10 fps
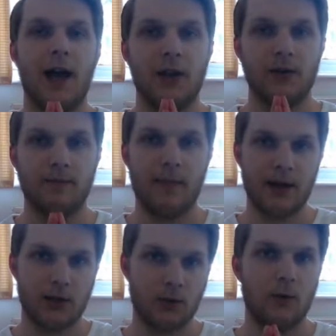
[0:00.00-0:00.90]
and
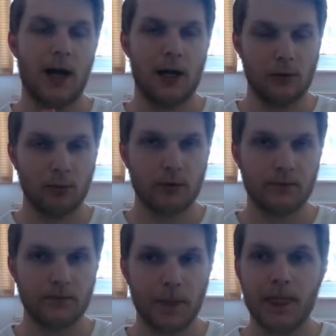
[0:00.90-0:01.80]
medical help,
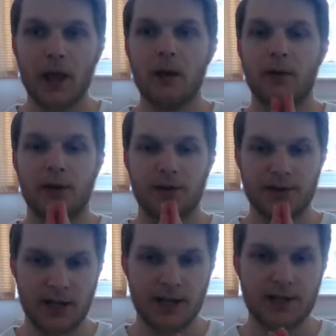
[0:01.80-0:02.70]
because
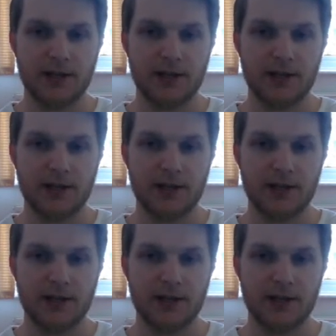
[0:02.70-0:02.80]
these